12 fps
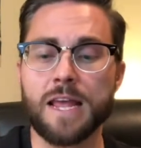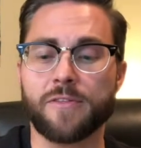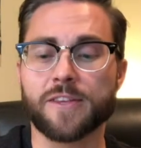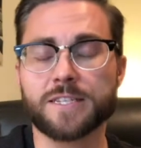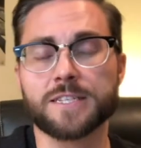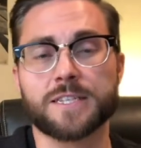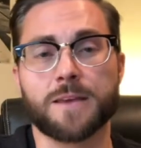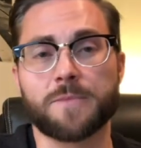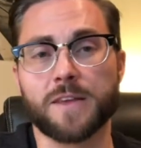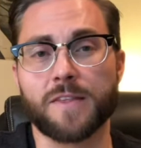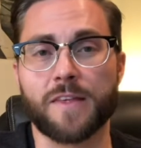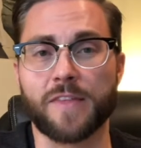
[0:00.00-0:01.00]
This is
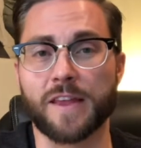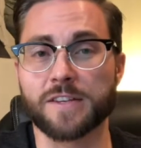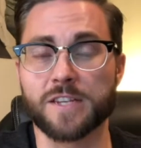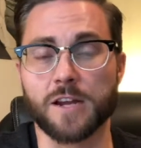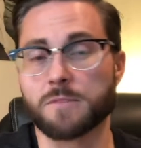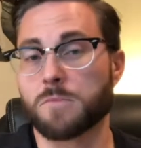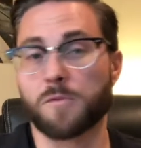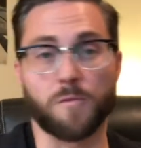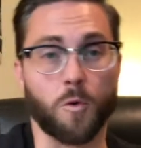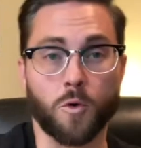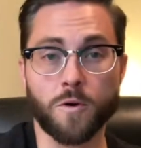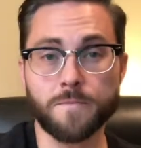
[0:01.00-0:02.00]
something that they'd done
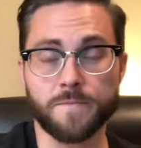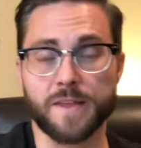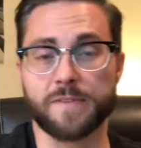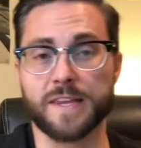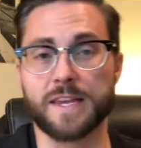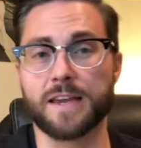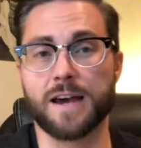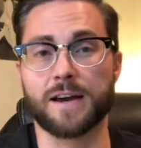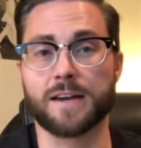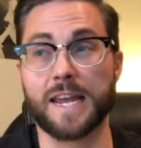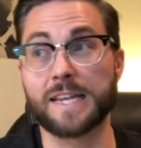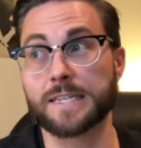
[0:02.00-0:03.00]
before in the
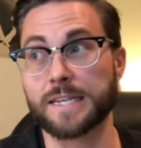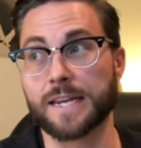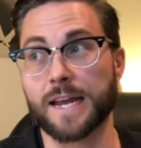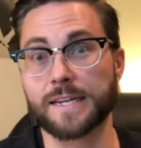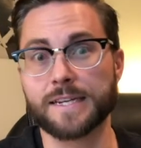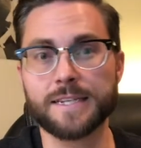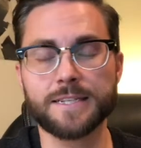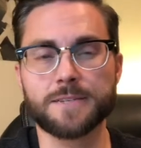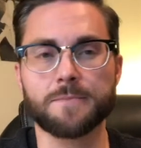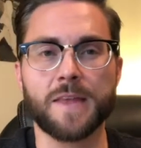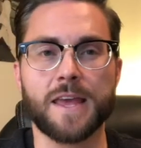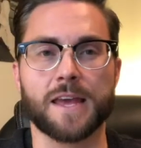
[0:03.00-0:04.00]
uh, 1890s
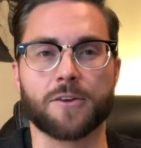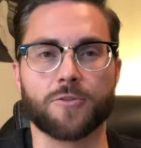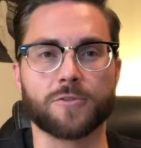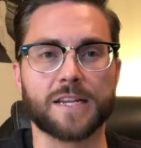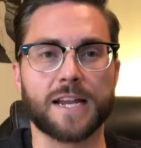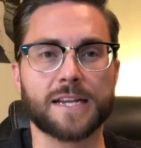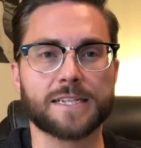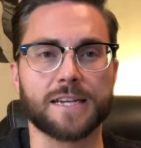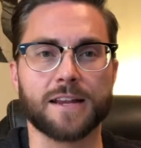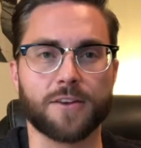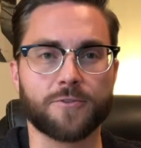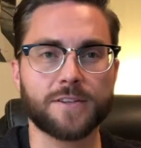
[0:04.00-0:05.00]
and early
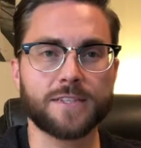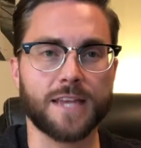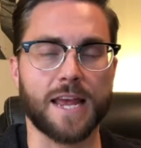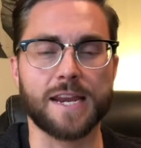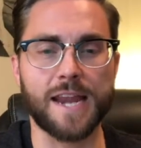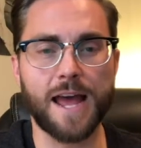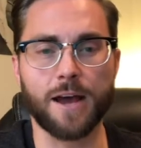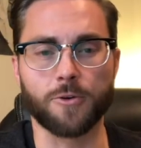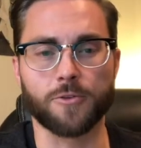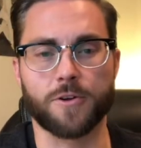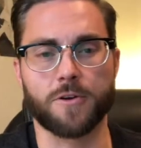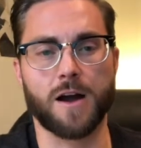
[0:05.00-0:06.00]
1900s, and now
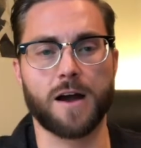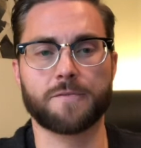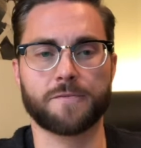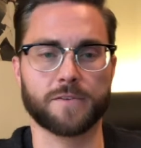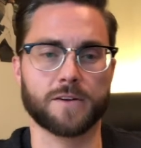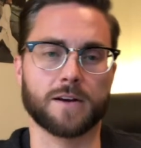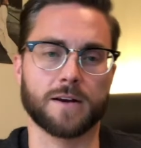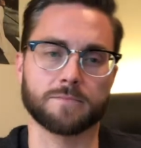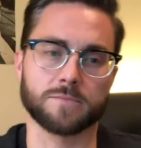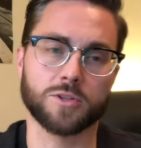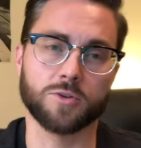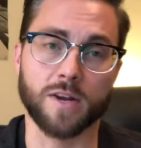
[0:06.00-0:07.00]
they're off
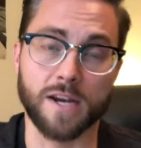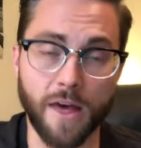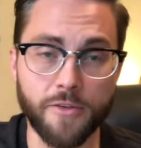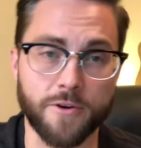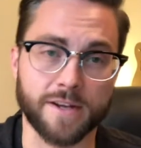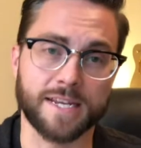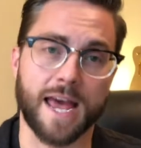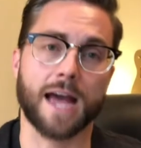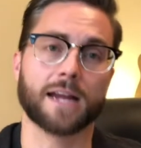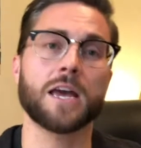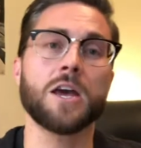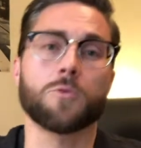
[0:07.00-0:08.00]
um, to another
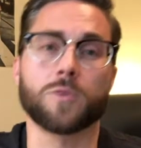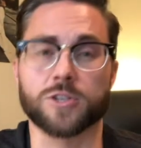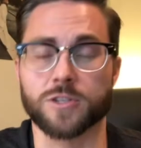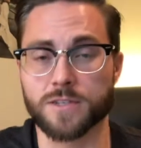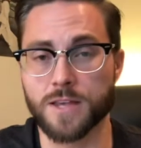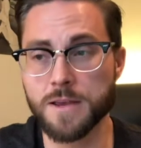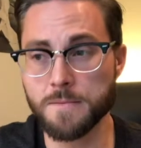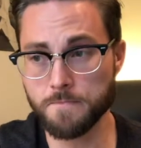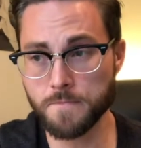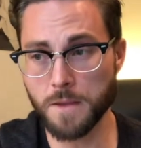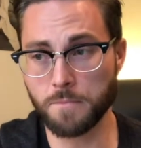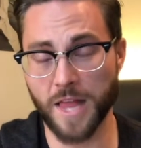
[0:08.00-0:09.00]
attack, which is
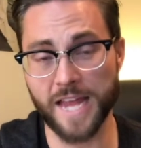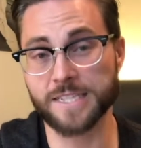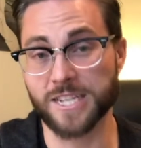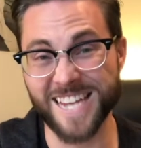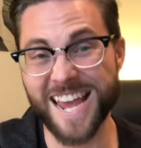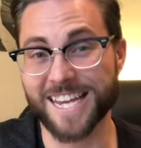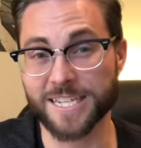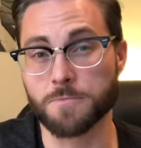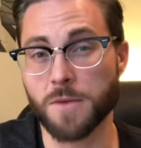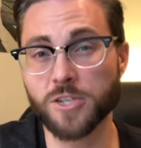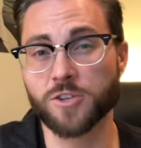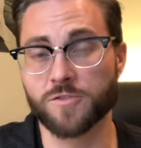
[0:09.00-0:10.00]
plan to take as
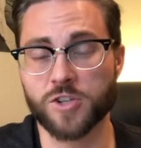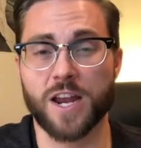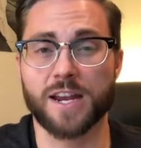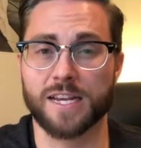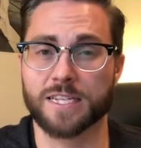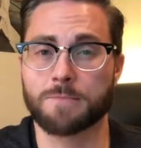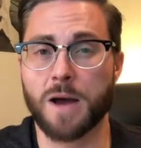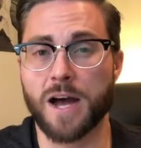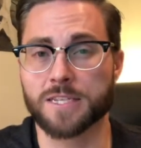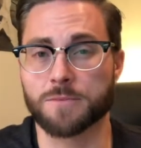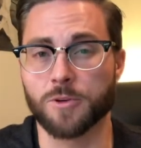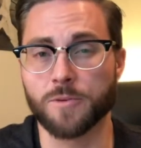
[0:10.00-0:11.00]
much of China as
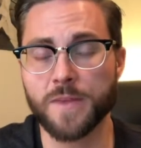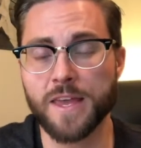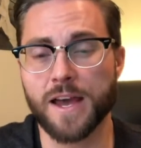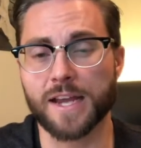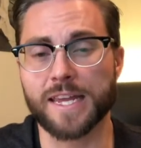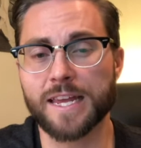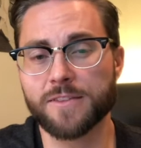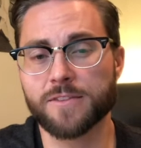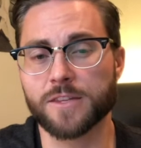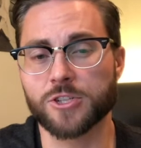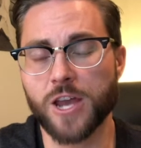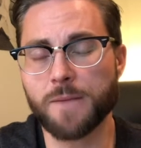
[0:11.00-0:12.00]
possible. Again,
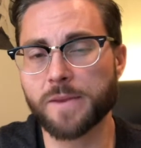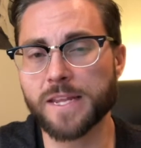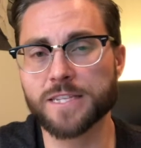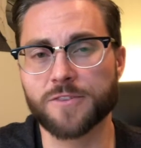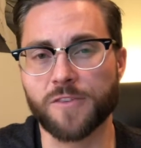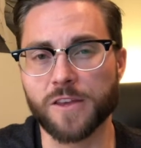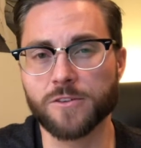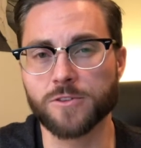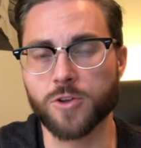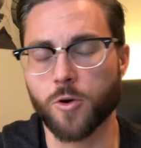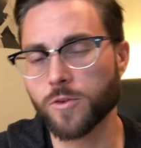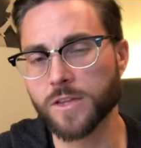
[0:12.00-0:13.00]
the Japanese feel
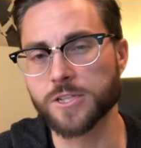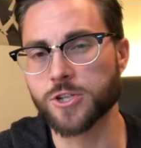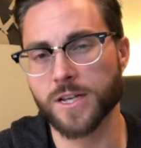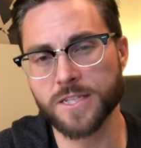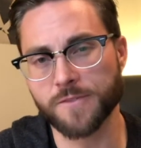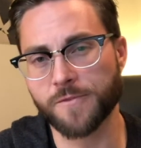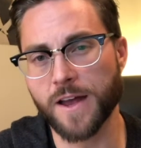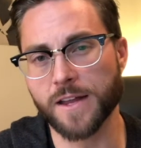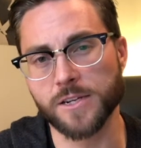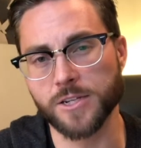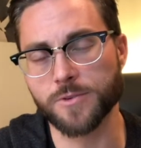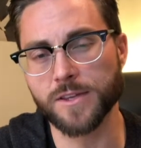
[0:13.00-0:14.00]
totally justified
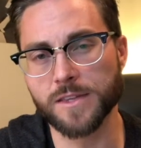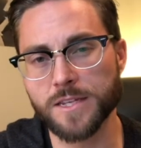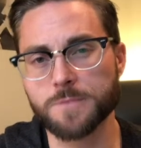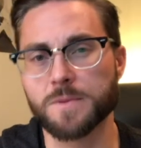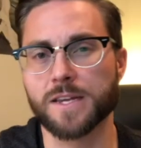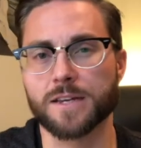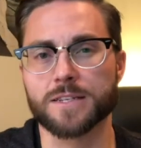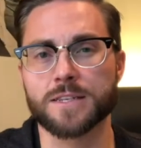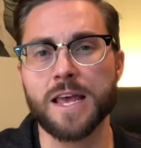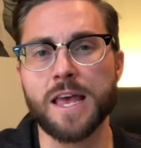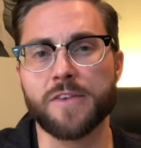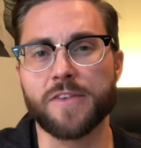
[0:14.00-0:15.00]
in doing this because
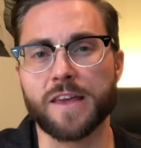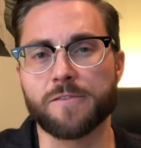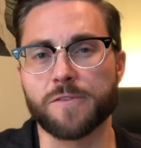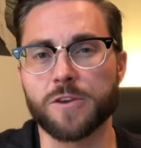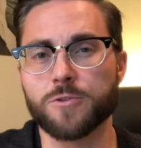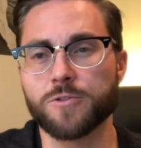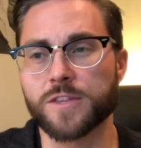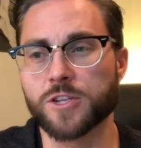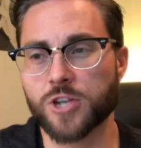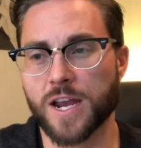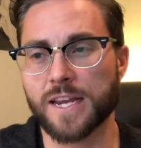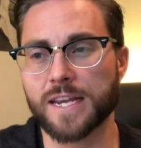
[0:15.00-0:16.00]
they viewed the
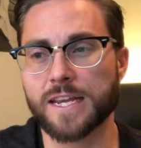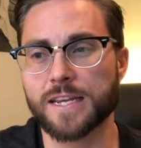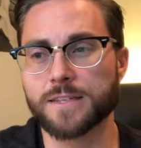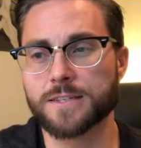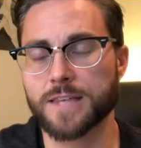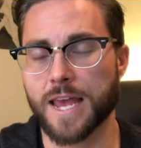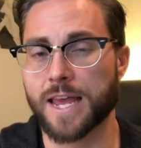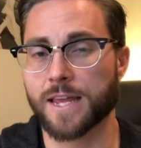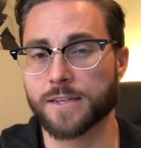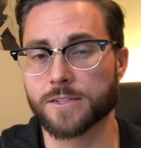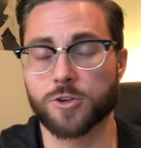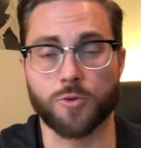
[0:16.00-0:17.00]
Chinese
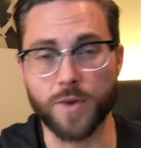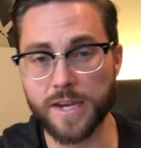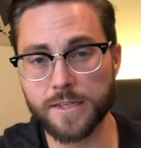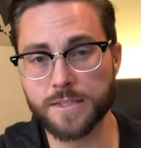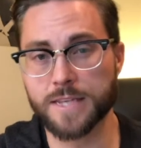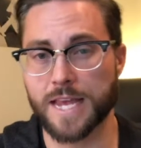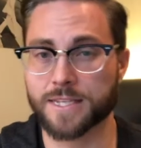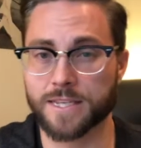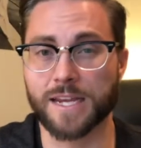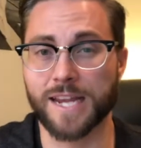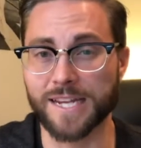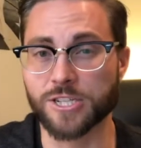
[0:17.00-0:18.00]
and Koreans as
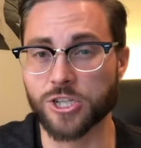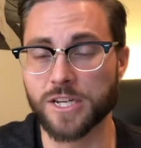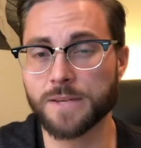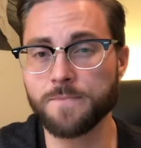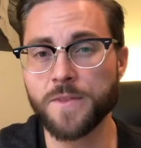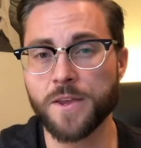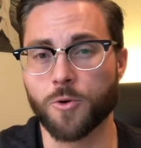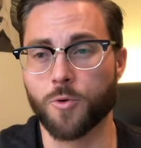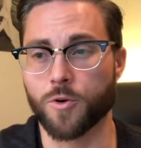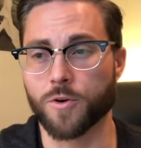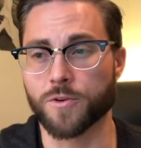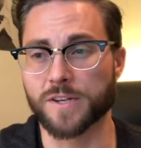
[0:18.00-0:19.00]
gaijin
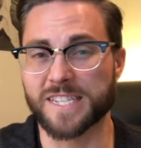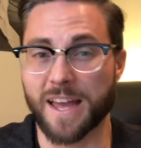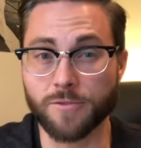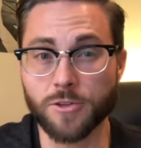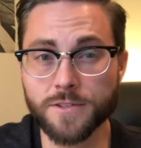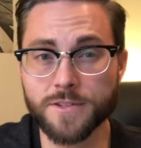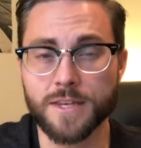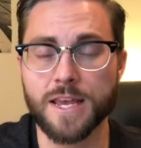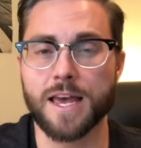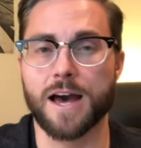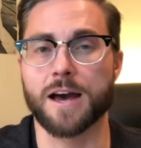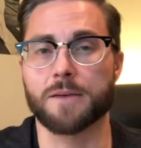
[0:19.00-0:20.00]
or devils
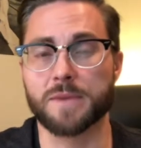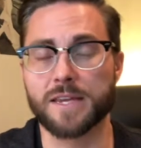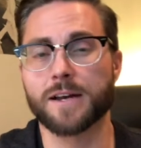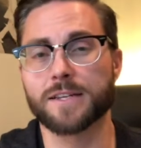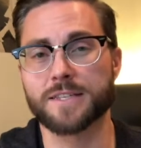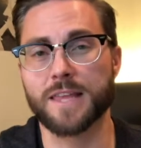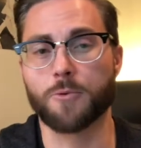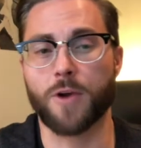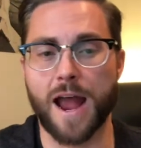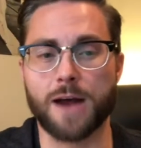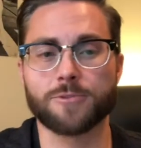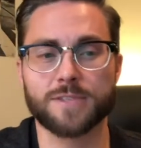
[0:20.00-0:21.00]
uh, because they were
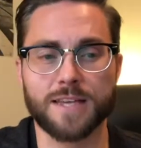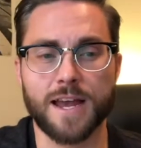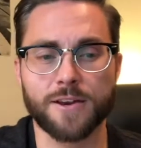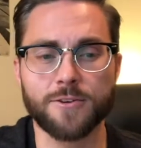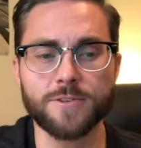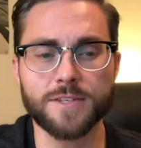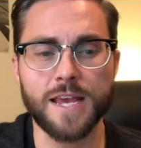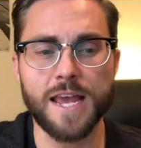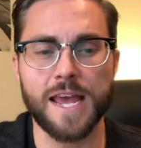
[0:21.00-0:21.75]
outsiders.